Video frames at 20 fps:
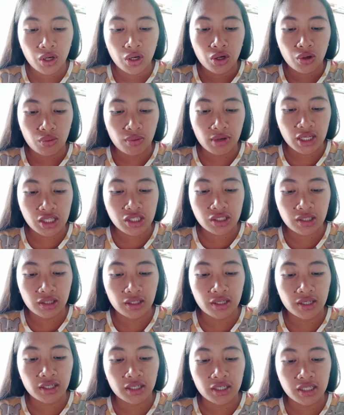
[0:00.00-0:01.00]
which
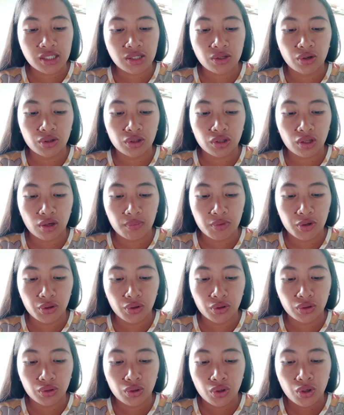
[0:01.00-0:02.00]
learners
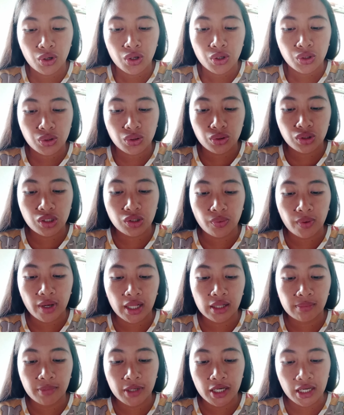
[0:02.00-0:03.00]
contribute to the
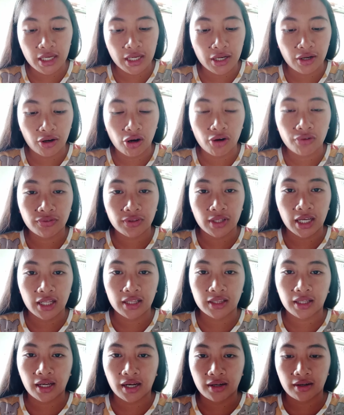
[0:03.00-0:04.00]
well-being of the
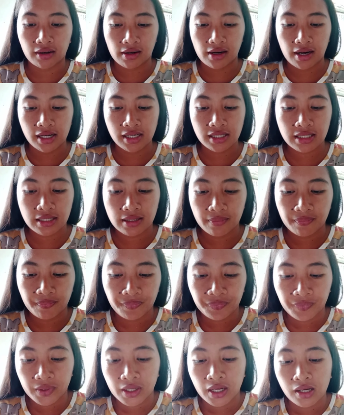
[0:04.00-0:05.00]
entire class.
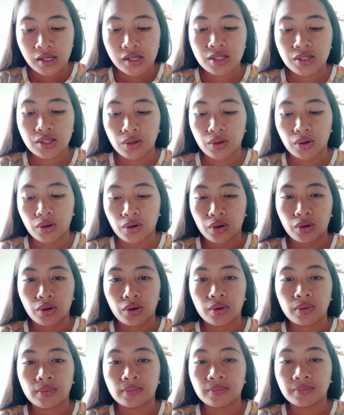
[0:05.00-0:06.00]
So